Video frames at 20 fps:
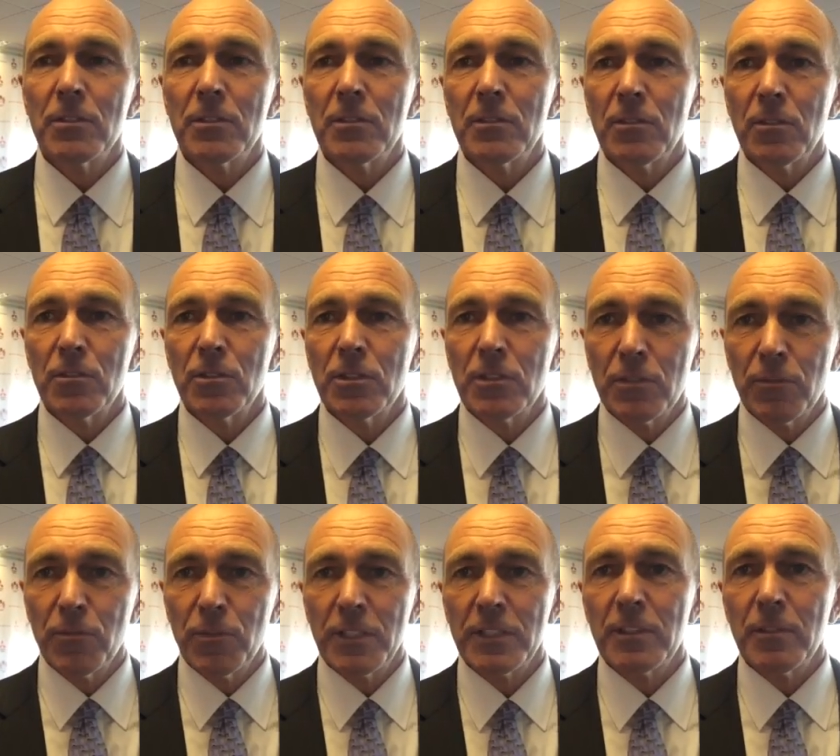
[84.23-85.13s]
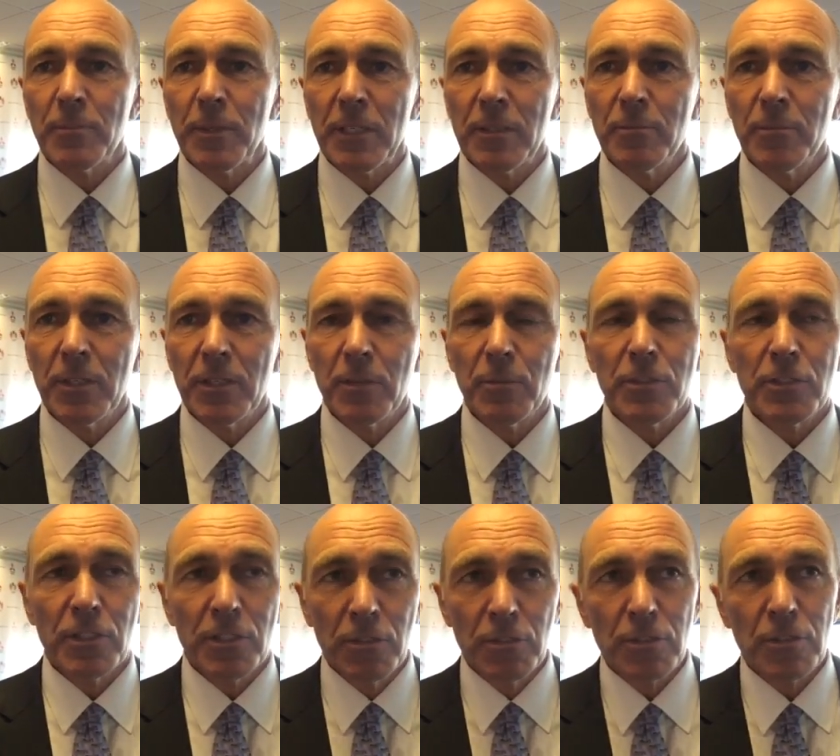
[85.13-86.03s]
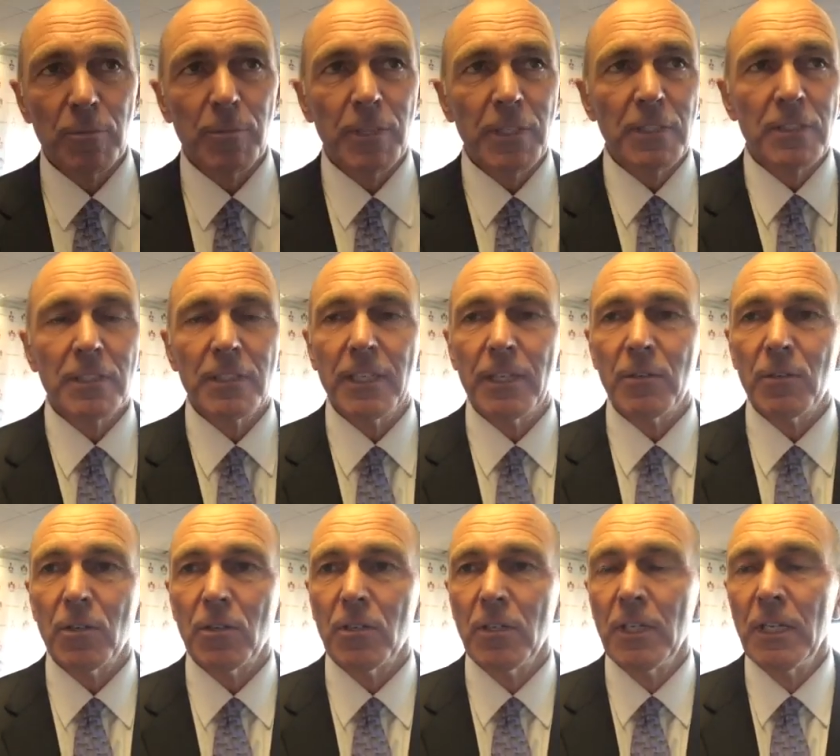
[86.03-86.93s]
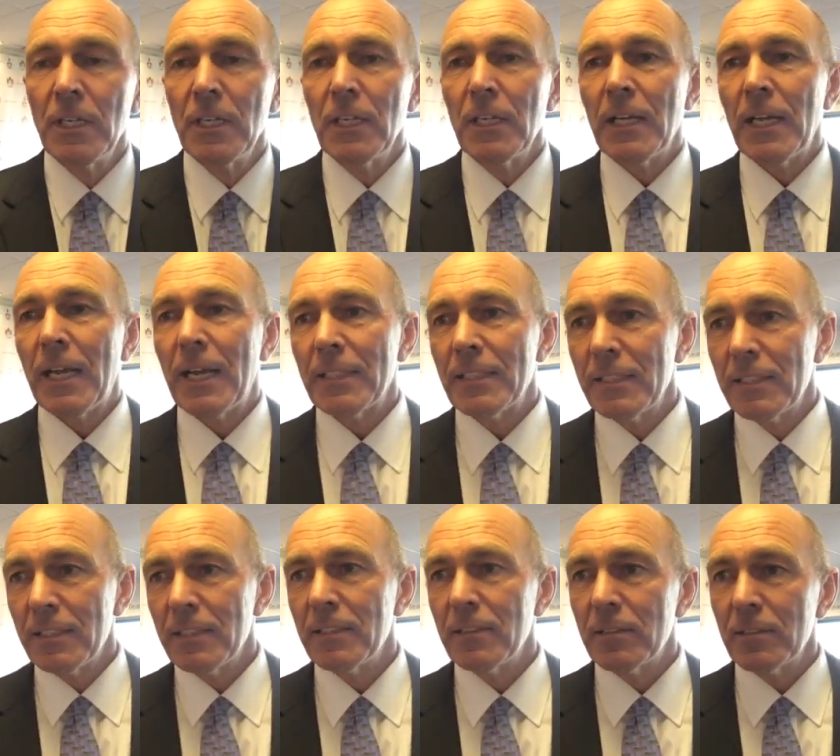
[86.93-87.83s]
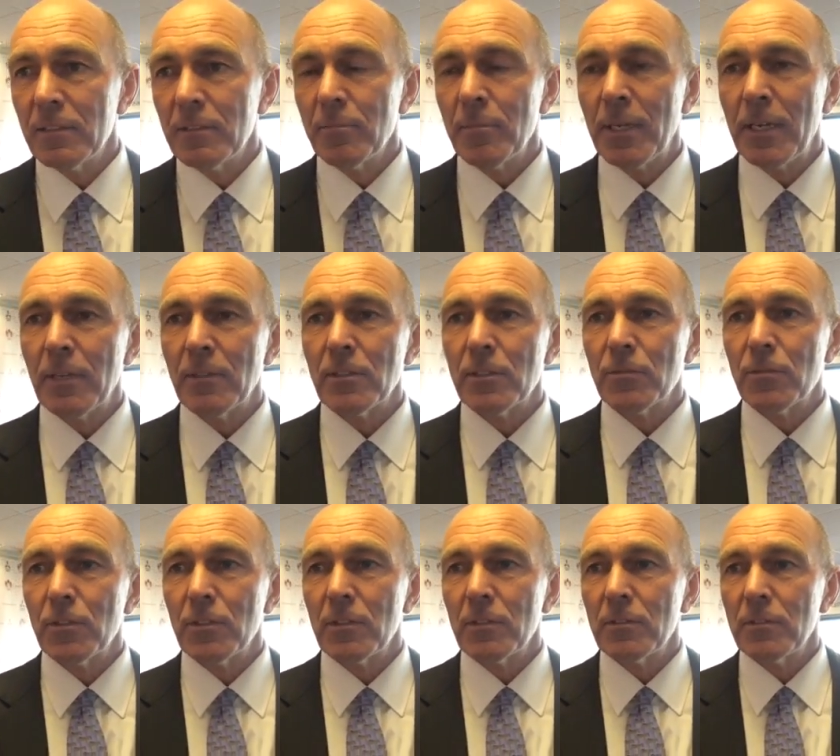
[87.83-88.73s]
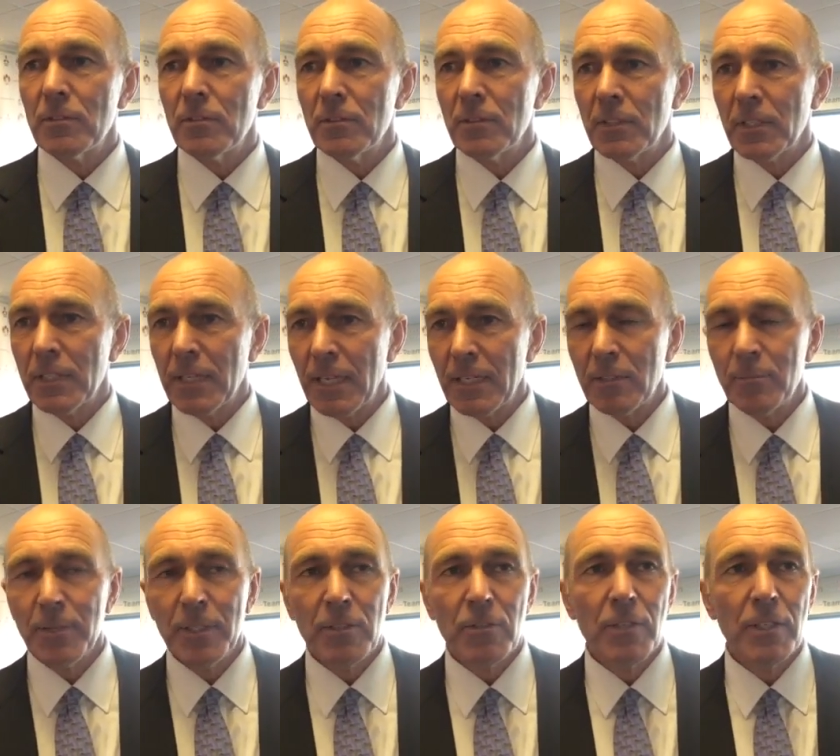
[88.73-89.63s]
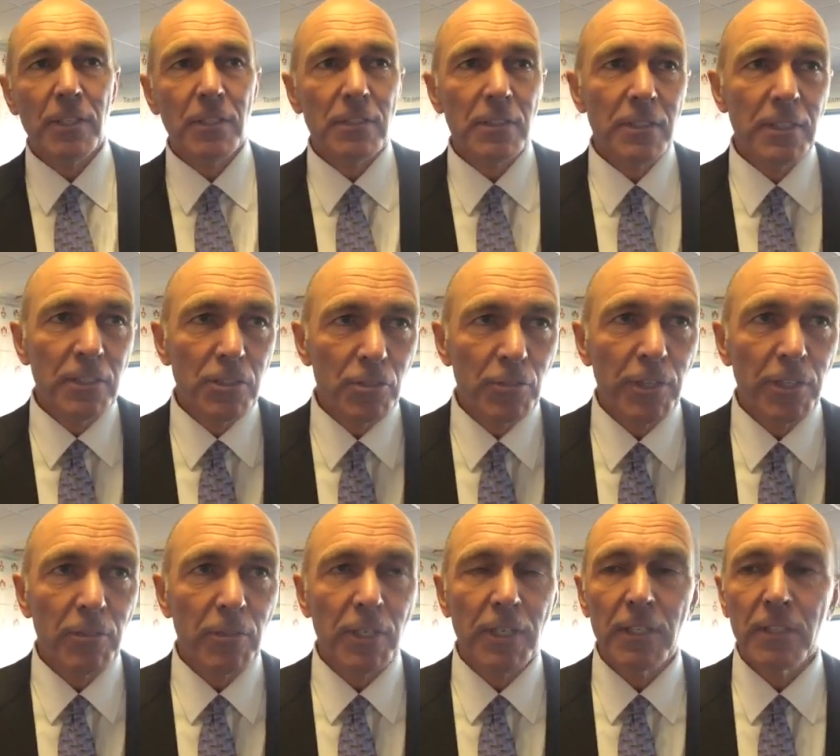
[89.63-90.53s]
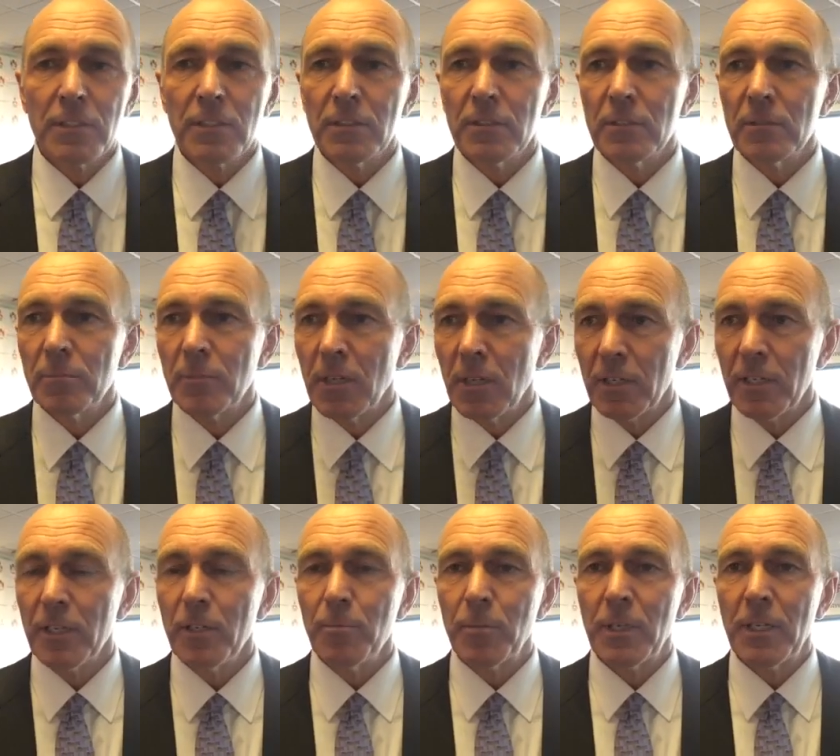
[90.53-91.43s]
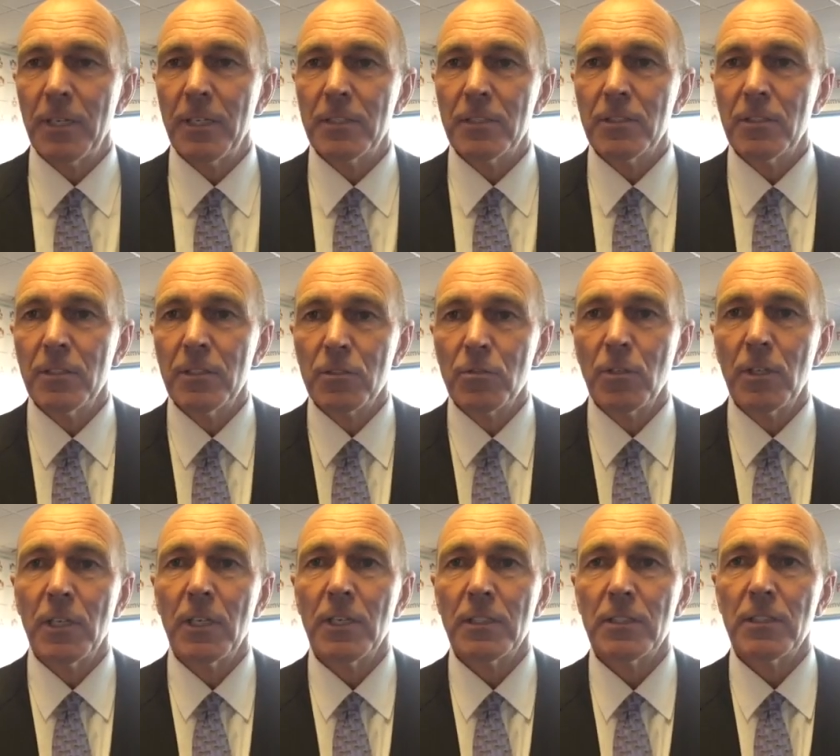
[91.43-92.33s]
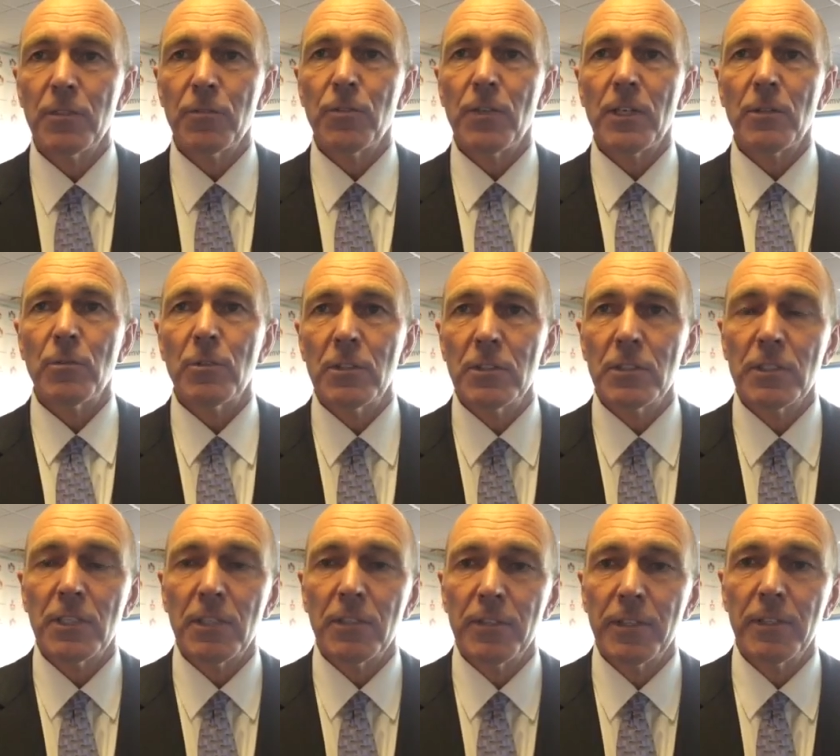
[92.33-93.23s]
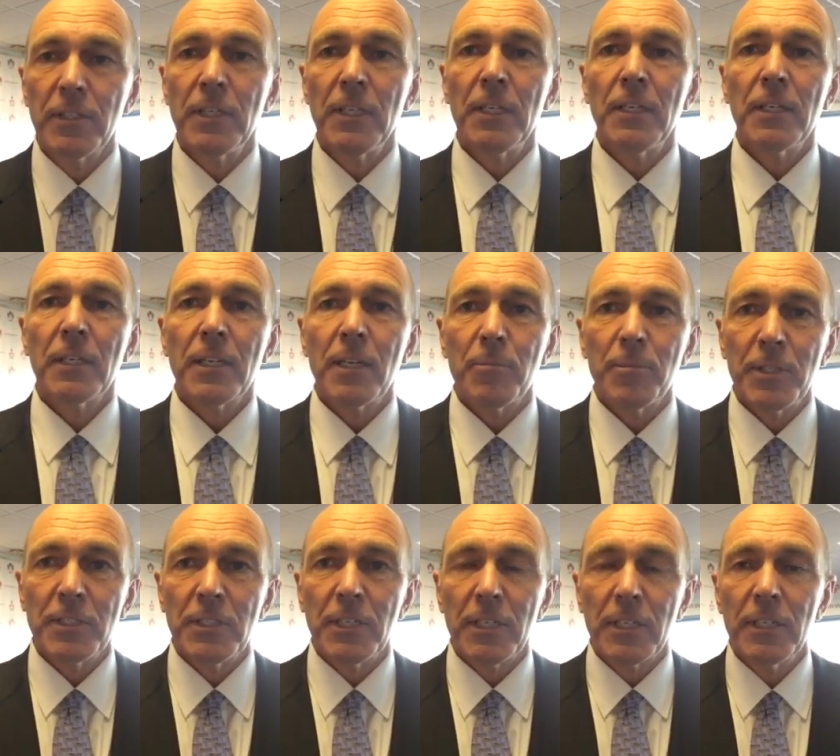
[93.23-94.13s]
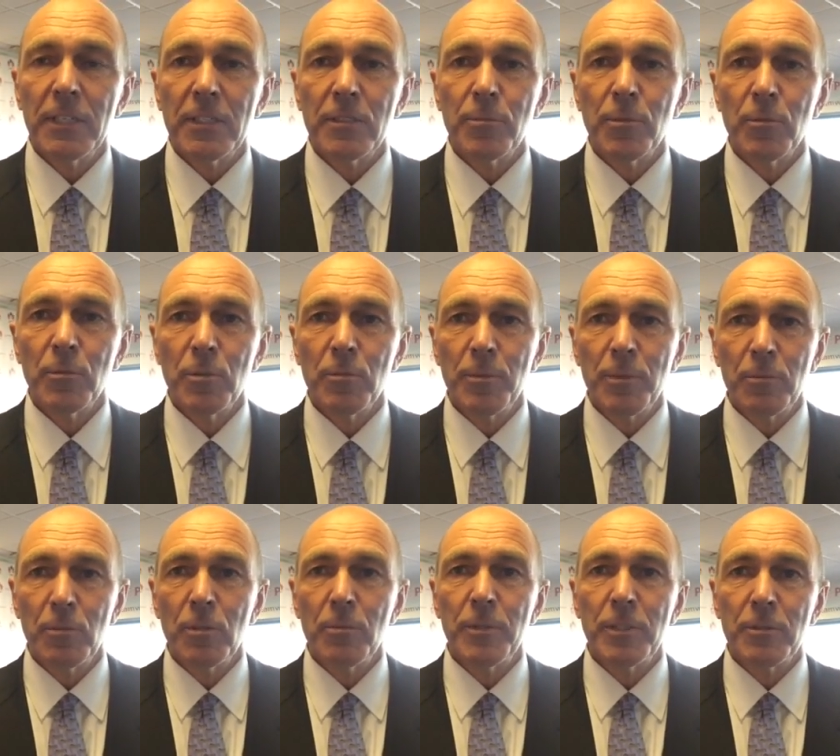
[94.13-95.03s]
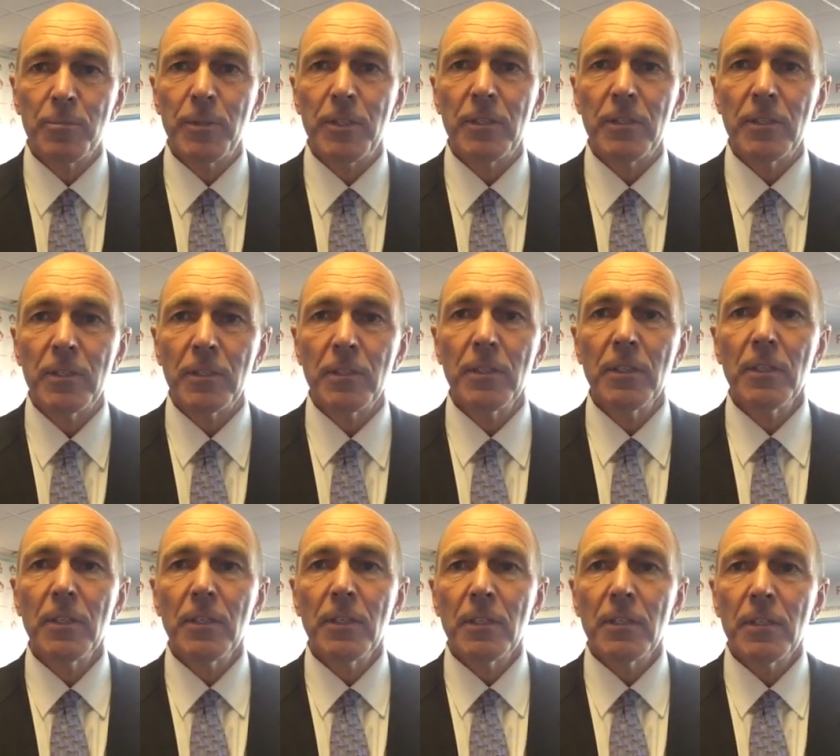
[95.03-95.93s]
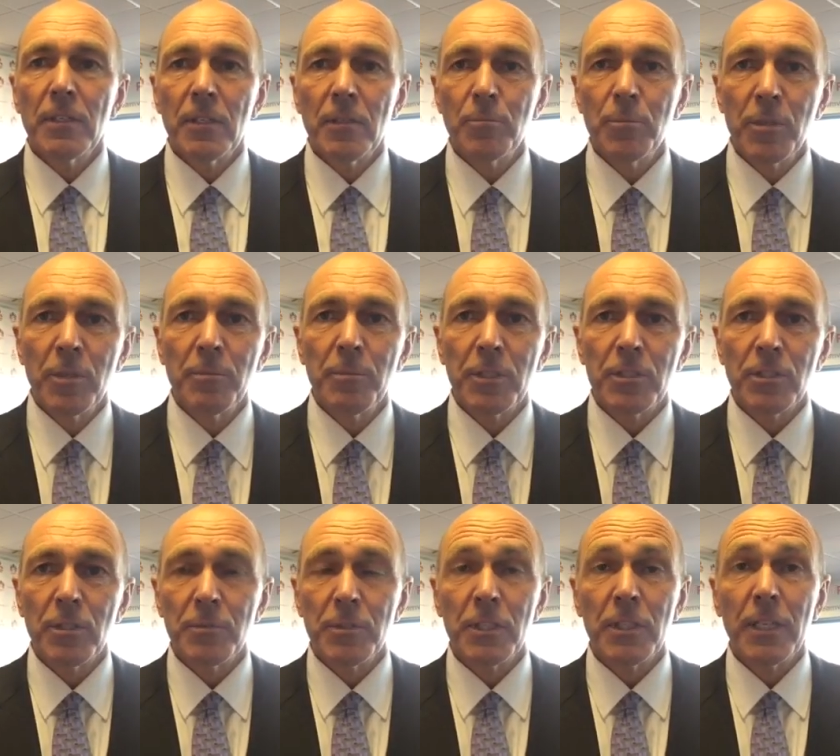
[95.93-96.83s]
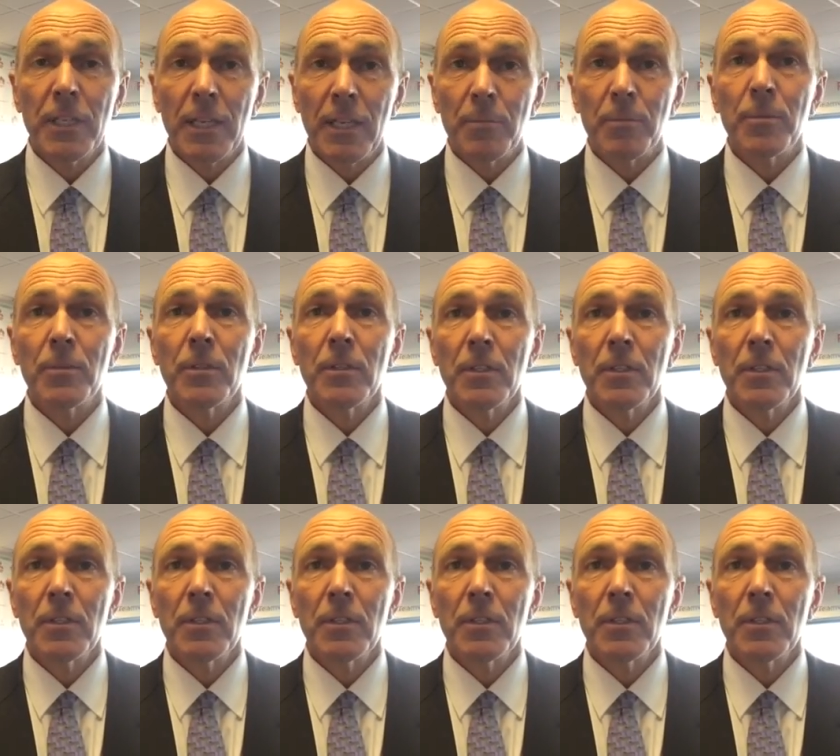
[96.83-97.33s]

it's not just a fixed amount of money, which it used to be. It's now got added in amounts for academy credits and injury credits and marquee players. So it's quite hard to define what the salary cap exactly is. But we'll be, we'll be spending uh, pretty much up to the cap